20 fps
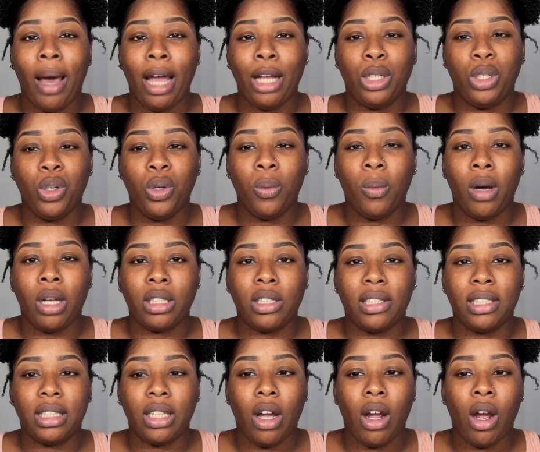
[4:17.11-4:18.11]
I do want
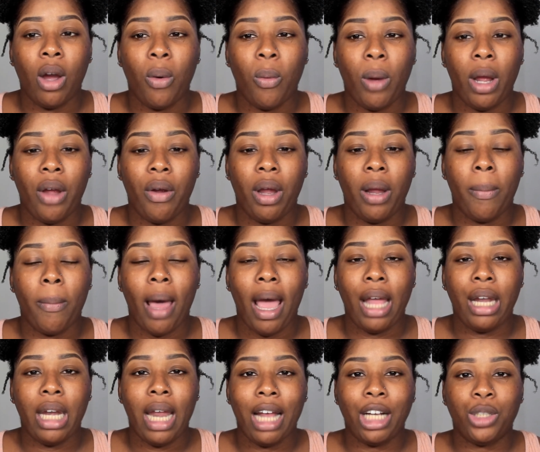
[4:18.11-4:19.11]
to start wearing
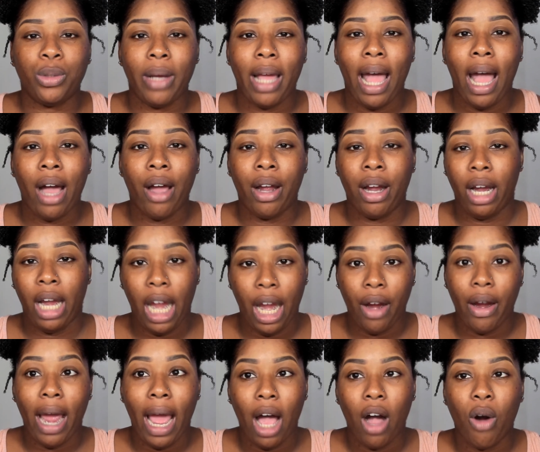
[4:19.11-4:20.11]
my natural
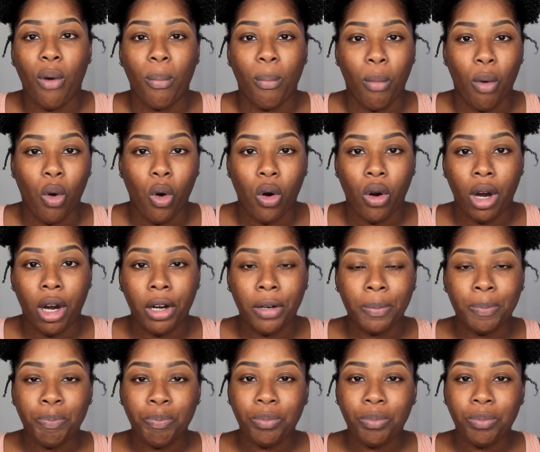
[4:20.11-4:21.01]
hair out more